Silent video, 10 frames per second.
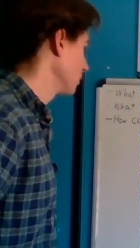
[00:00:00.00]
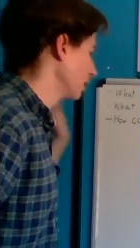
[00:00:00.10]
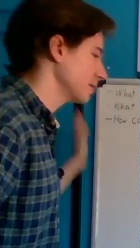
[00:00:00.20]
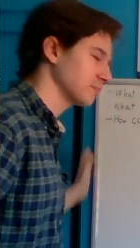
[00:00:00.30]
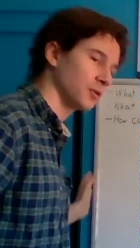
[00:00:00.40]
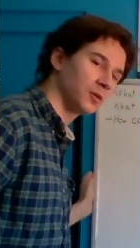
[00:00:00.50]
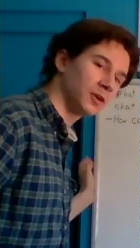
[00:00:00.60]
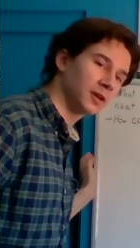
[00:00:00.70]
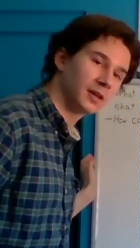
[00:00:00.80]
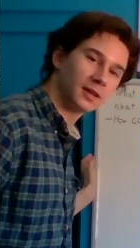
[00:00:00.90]
the
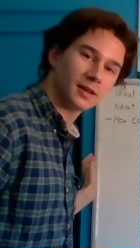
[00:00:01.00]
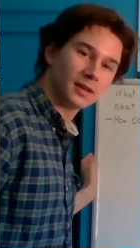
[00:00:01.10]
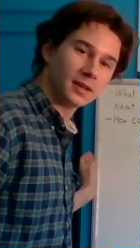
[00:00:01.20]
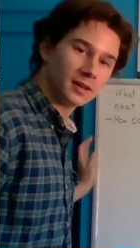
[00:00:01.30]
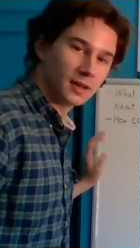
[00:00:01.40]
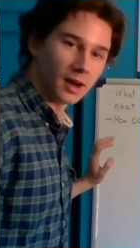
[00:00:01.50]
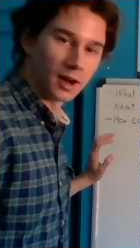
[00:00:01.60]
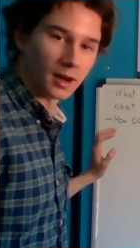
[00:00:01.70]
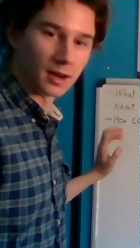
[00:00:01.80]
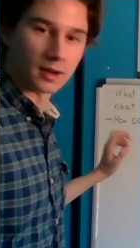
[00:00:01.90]
whiteboard?
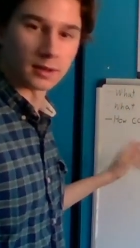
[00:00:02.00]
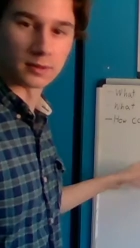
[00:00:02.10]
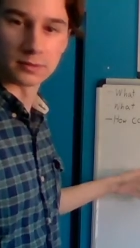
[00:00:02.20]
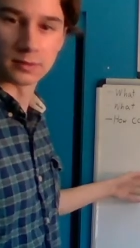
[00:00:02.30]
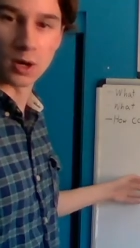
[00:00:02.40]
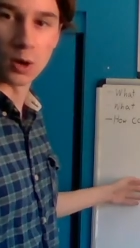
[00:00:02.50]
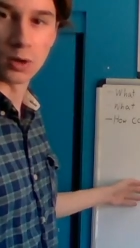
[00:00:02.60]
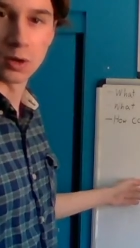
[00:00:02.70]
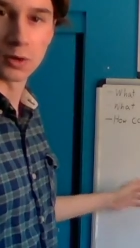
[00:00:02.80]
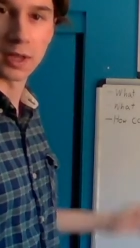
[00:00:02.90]
Oh,
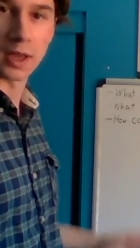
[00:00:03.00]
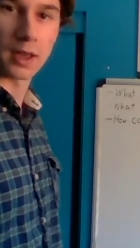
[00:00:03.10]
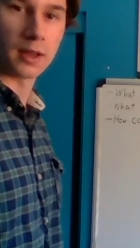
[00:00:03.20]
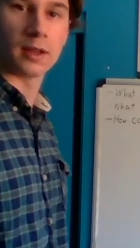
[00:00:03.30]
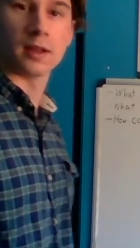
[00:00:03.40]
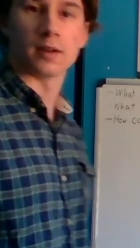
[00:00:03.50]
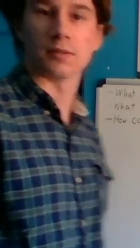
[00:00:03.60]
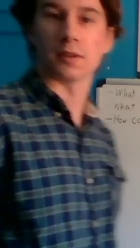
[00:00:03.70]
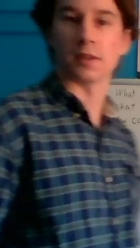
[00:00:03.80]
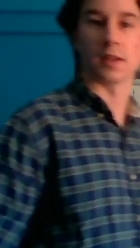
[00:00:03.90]
okay, and
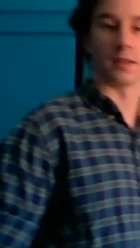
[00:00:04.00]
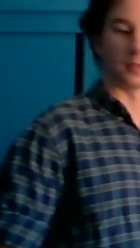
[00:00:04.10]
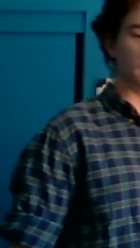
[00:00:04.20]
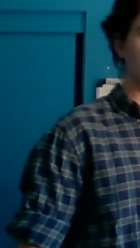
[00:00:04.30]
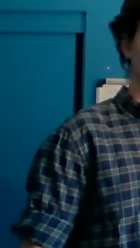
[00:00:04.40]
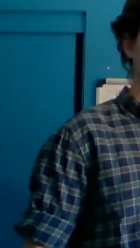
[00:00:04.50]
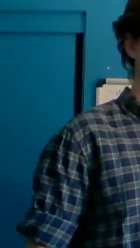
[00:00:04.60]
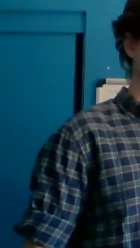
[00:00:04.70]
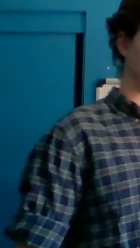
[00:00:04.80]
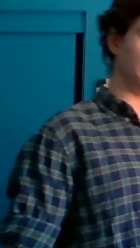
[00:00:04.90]
everything else? Is
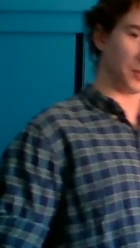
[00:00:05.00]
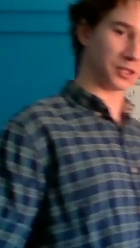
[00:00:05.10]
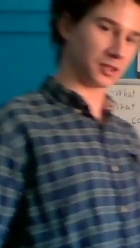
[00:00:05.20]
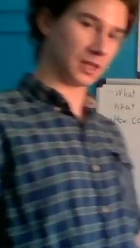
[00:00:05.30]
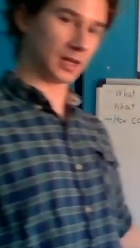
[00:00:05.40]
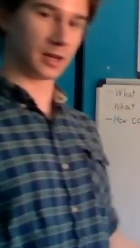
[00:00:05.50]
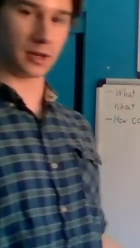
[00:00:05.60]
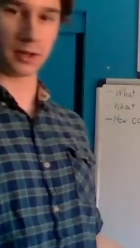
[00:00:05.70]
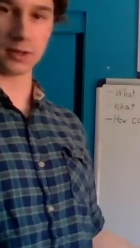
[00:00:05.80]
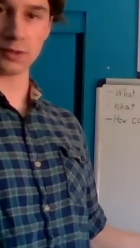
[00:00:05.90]
there too much
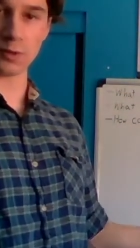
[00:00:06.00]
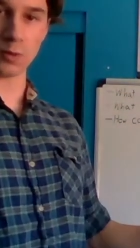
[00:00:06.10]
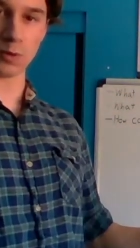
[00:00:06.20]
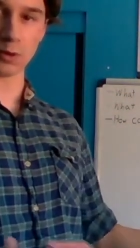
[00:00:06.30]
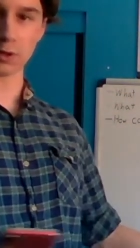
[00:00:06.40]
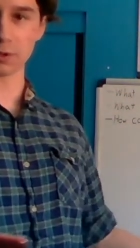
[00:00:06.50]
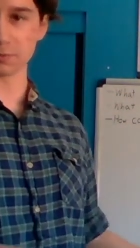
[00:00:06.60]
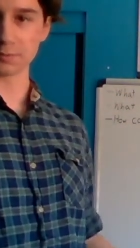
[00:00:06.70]
glare, or